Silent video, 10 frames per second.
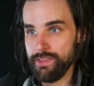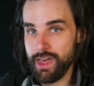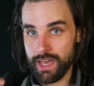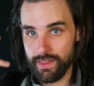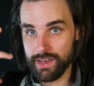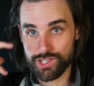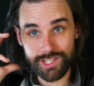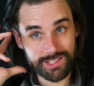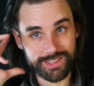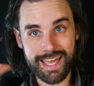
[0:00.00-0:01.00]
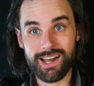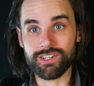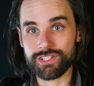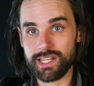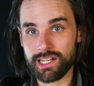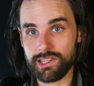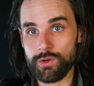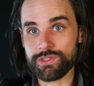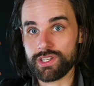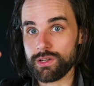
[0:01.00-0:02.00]
And just that understanding
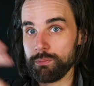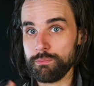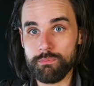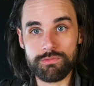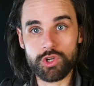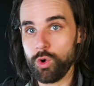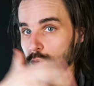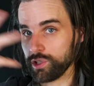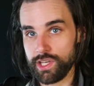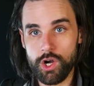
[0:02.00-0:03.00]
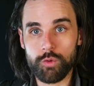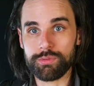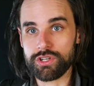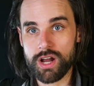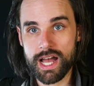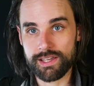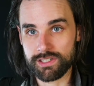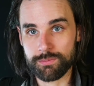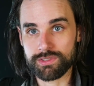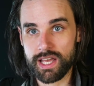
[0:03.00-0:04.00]
alone is going to totally open your eyes
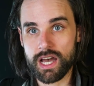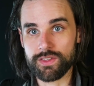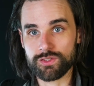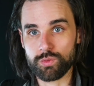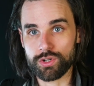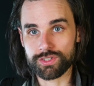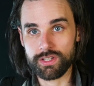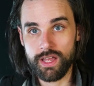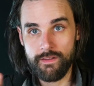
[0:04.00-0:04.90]
up to how this works.